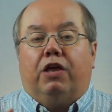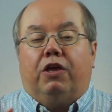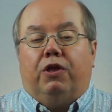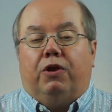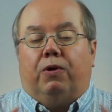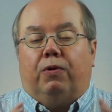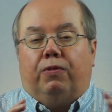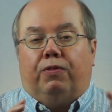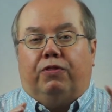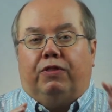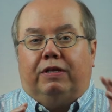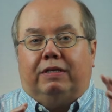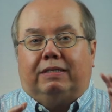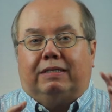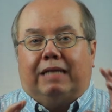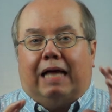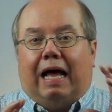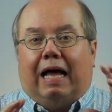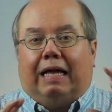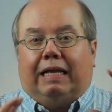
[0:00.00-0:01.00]
You know,
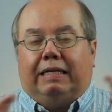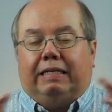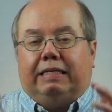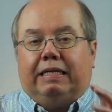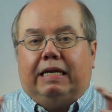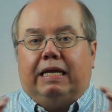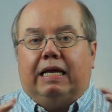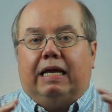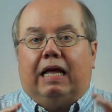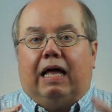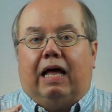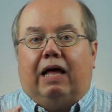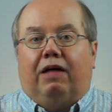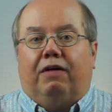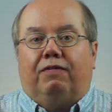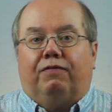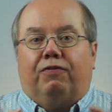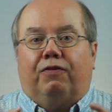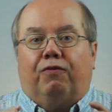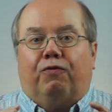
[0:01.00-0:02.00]
this idea
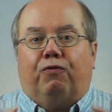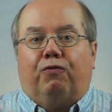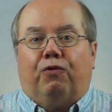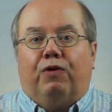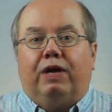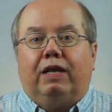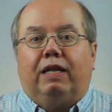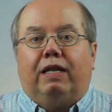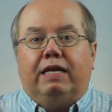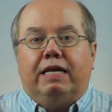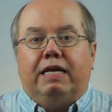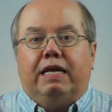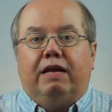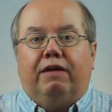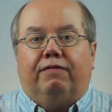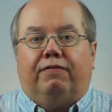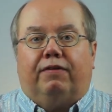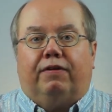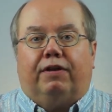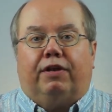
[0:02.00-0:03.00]
of freely
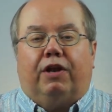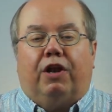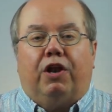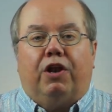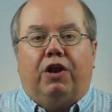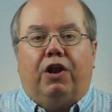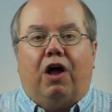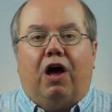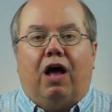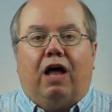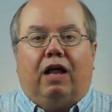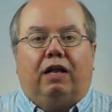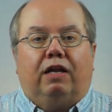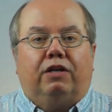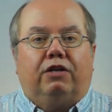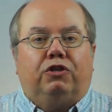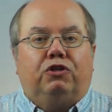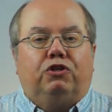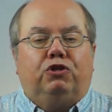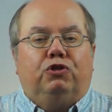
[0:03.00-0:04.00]
given,
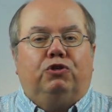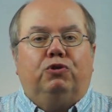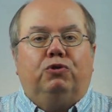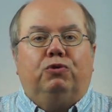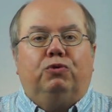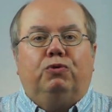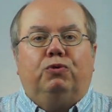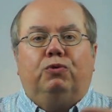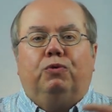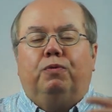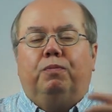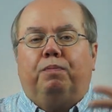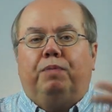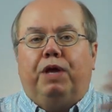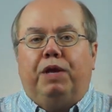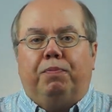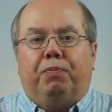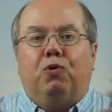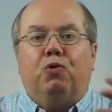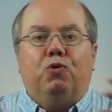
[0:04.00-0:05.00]
not to
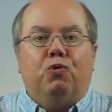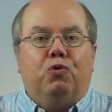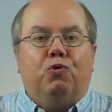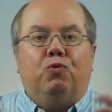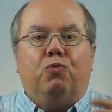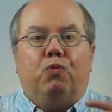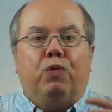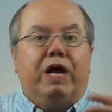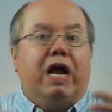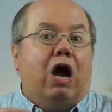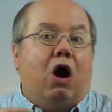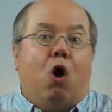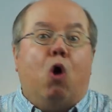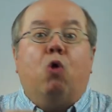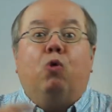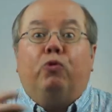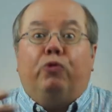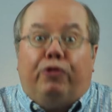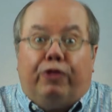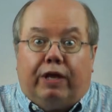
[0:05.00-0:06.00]
people who we
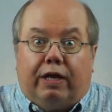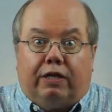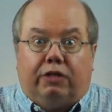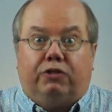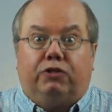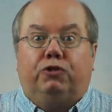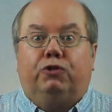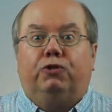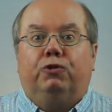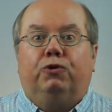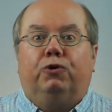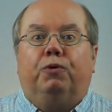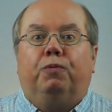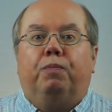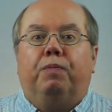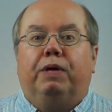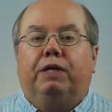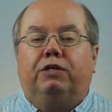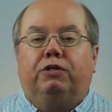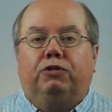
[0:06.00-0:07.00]
owe things to,
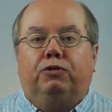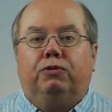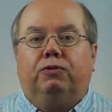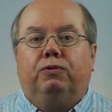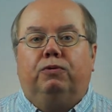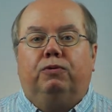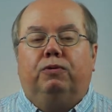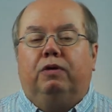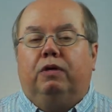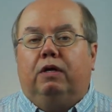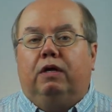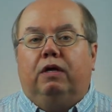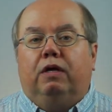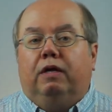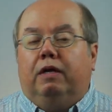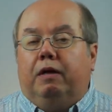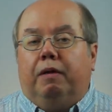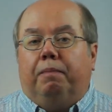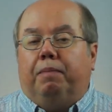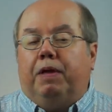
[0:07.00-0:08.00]
but to
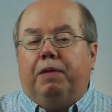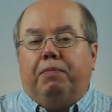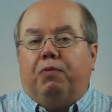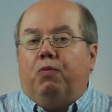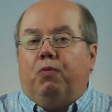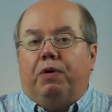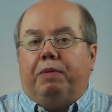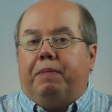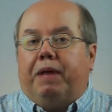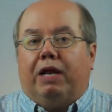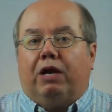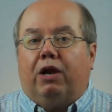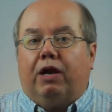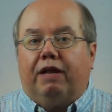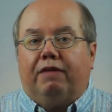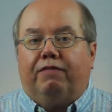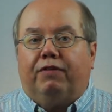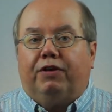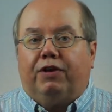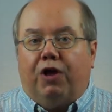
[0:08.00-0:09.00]
people we may not
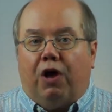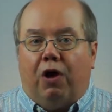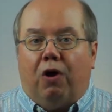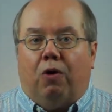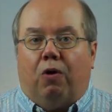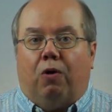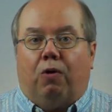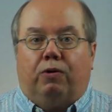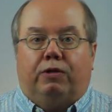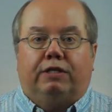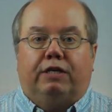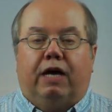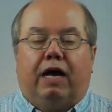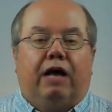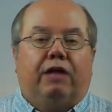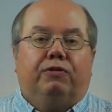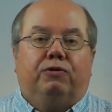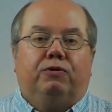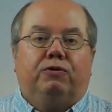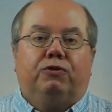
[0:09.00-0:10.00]
even know, to
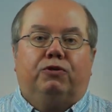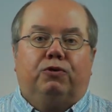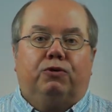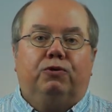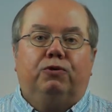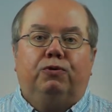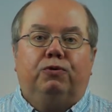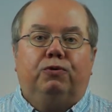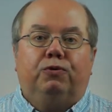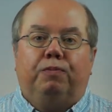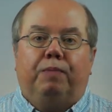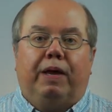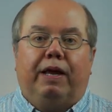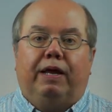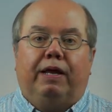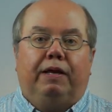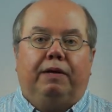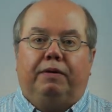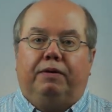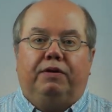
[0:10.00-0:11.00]
others who
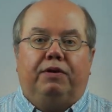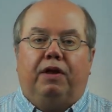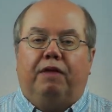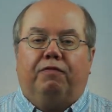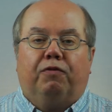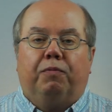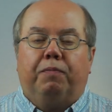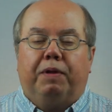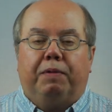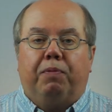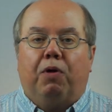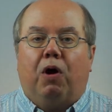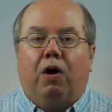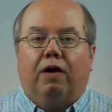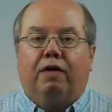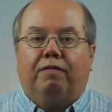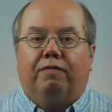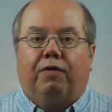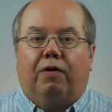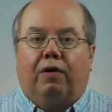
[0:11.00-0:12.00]
may never be
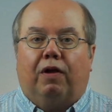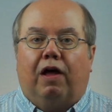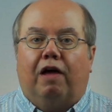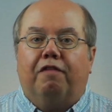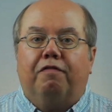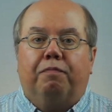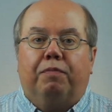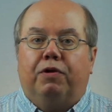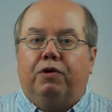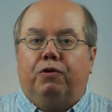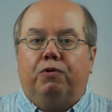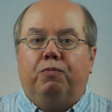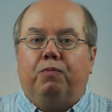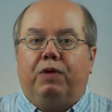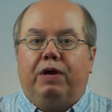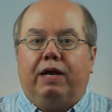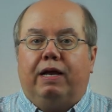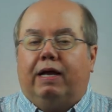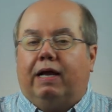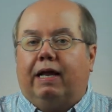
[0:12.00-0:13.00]
part of our life, but whom
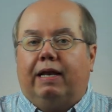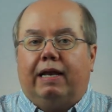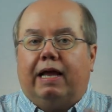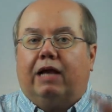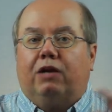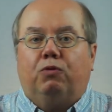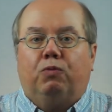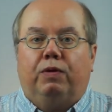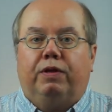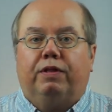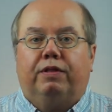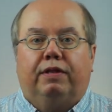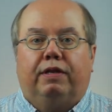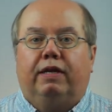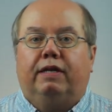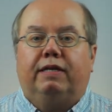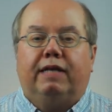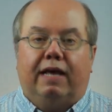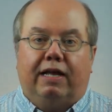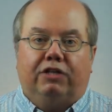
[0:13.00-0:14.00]
we connect with in
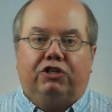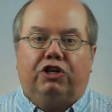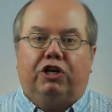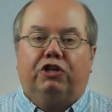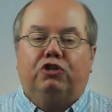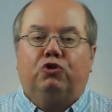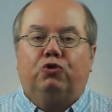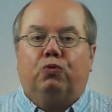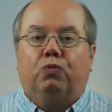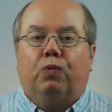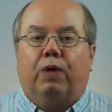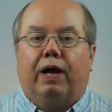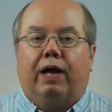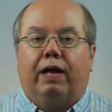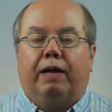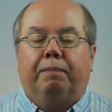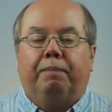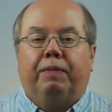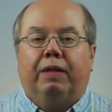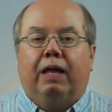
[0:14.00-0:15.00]
a tangential
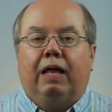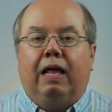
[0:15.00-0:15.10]
way.